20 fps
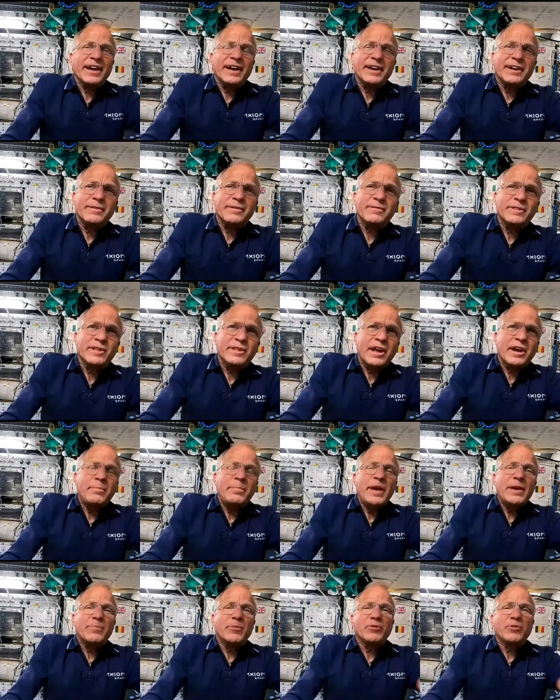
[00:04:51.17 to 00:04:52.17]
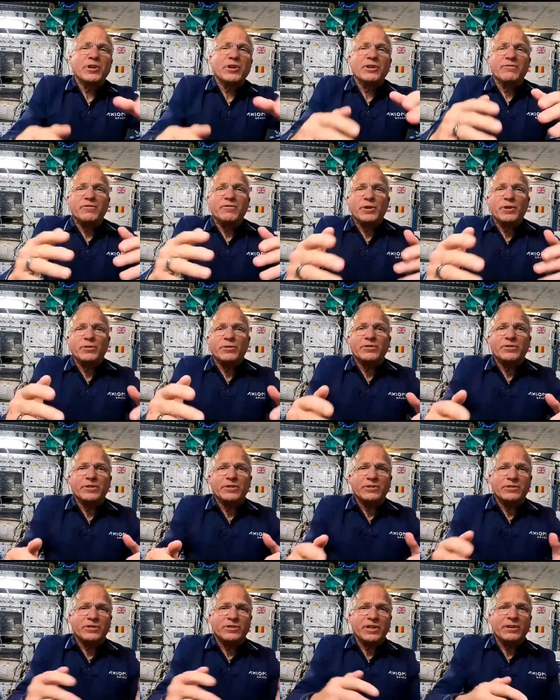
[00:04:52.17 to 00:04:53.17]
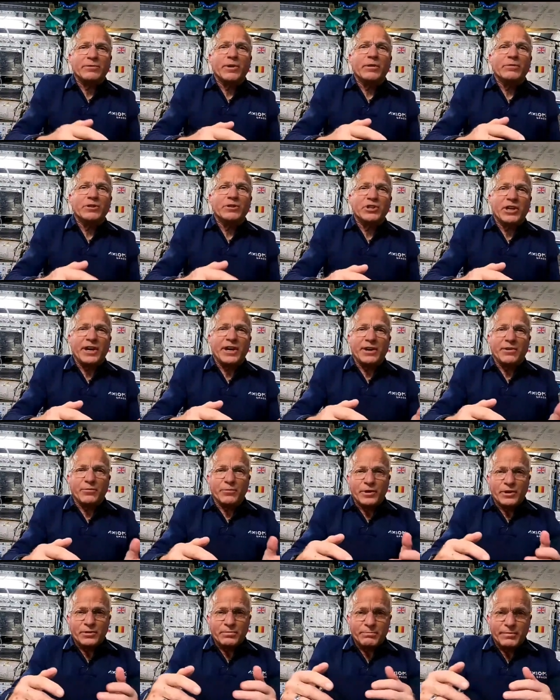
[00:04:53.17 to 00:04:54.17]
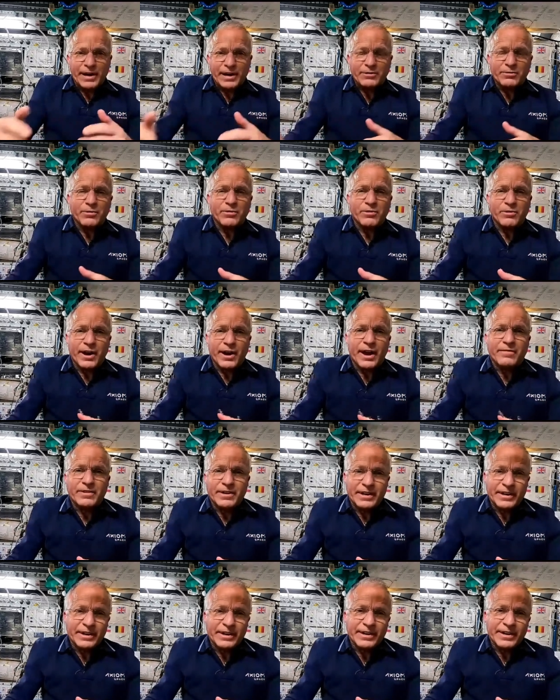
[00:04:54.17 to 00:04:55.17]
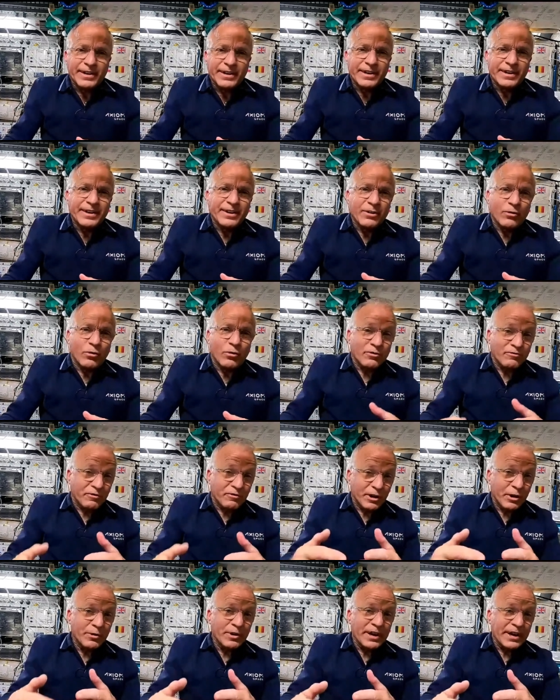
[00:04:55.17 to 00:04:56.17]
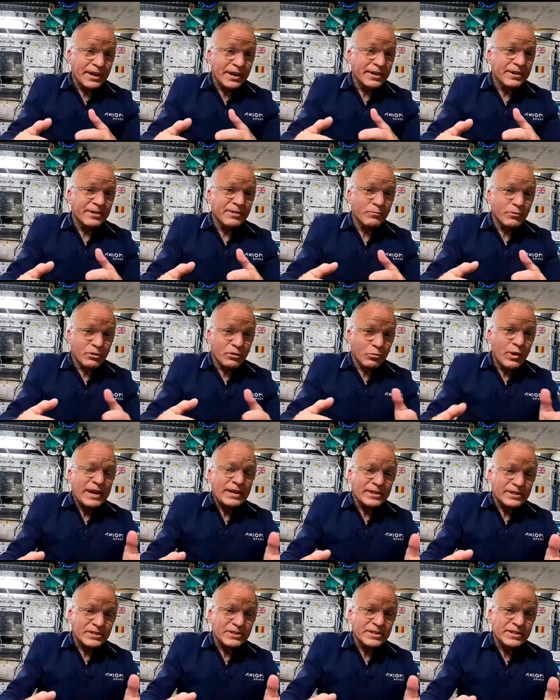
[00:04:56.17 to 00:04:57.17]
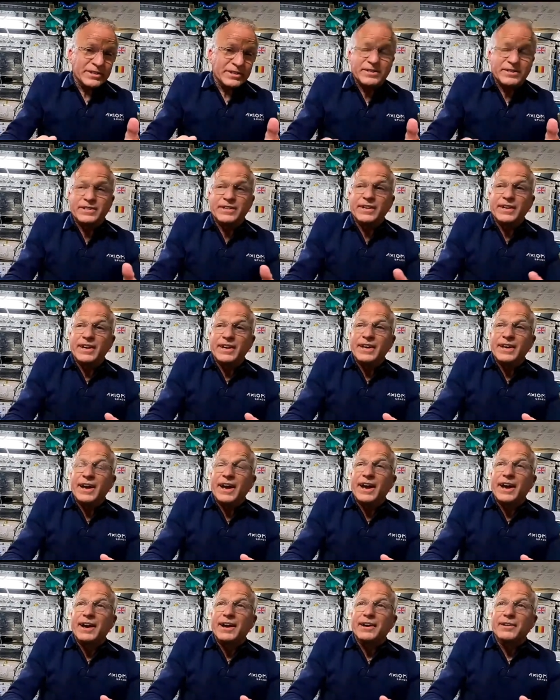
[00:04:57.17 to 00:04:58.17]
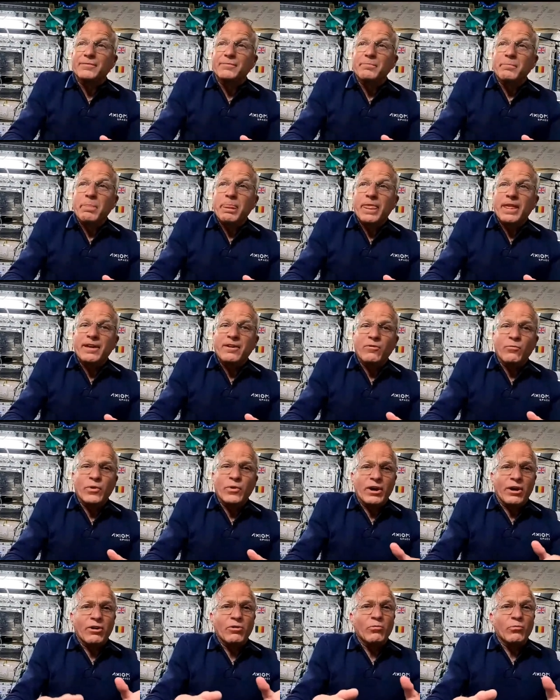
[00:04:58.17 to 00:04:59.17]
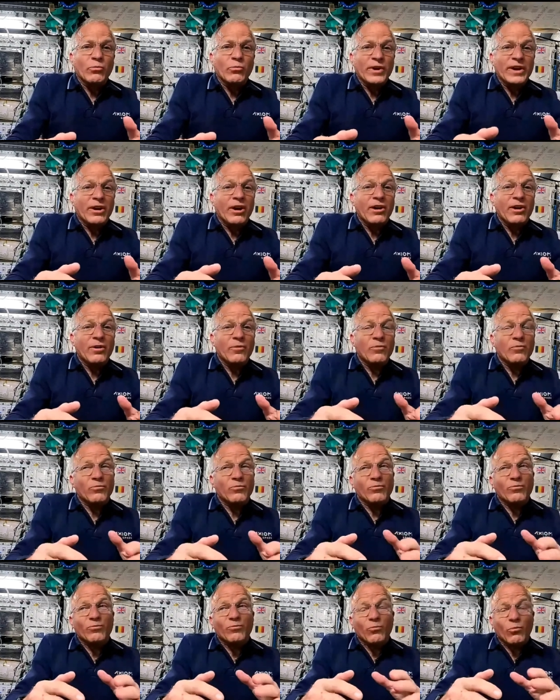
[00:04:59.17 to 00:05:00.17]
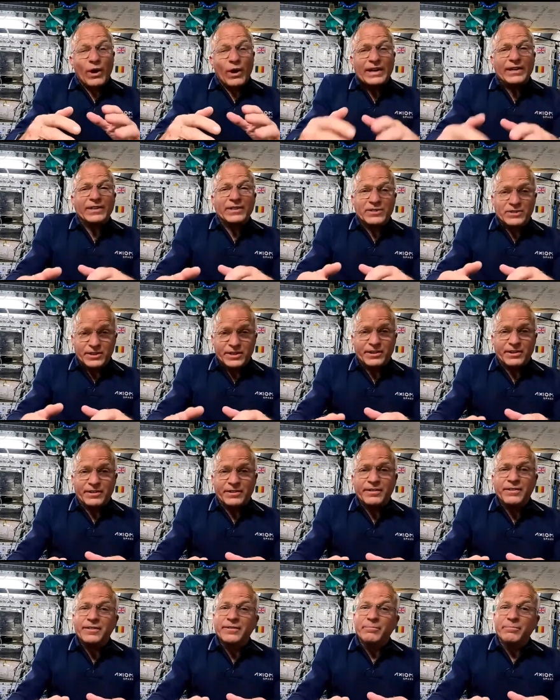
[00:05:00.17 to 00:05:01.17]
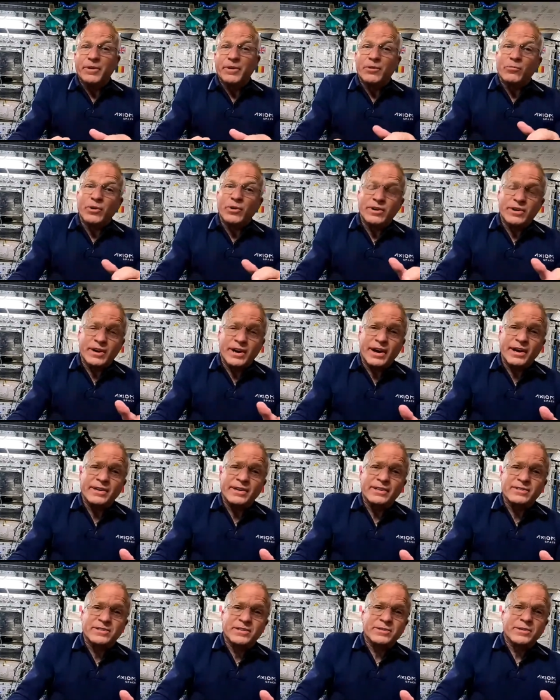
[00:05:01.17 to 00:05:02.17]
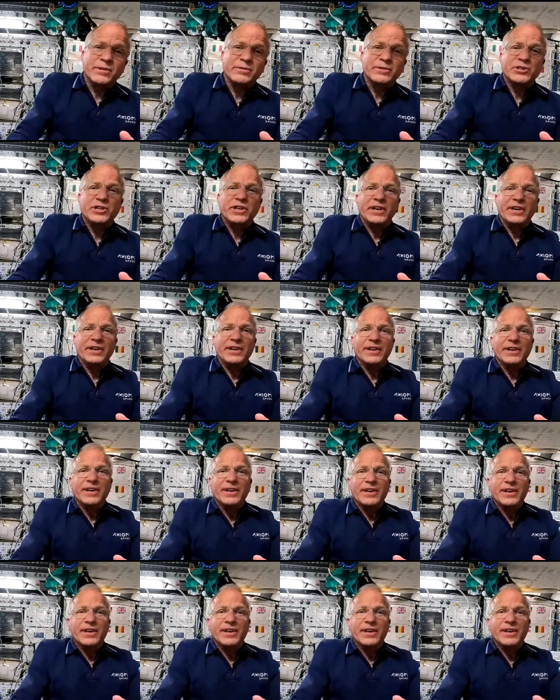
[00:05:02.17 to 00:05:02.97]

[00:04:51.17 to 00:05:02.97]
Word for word: Uh, a lot of people confuse zero g with microgravity, or floating with weightlessness. Uh, we are we are weightless here, but we're not in zero g.